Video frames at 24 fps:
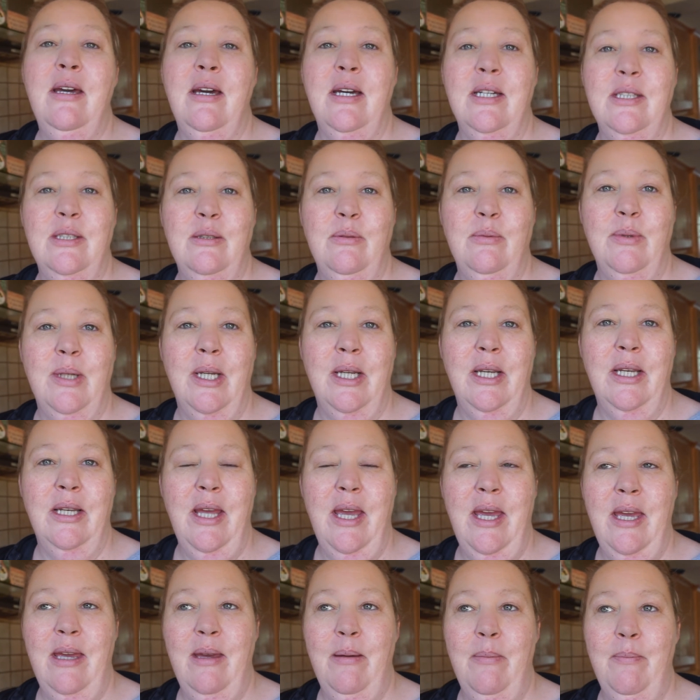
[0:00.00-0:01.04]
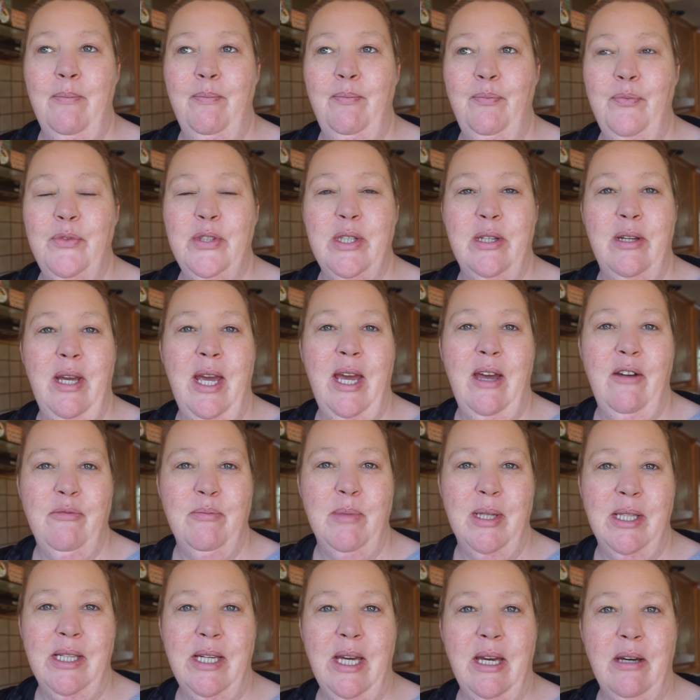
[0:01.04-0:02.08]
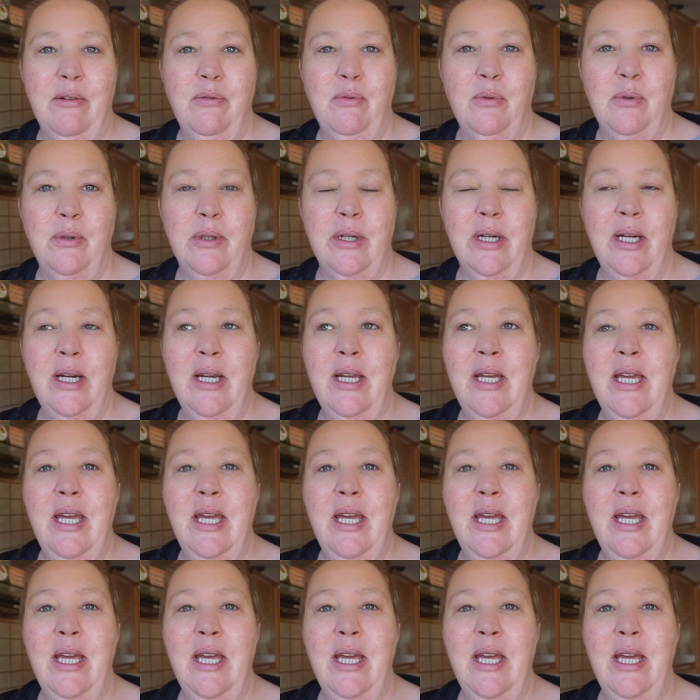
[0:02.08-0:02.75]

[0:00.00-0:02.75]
I do it with sort of half milk, half water.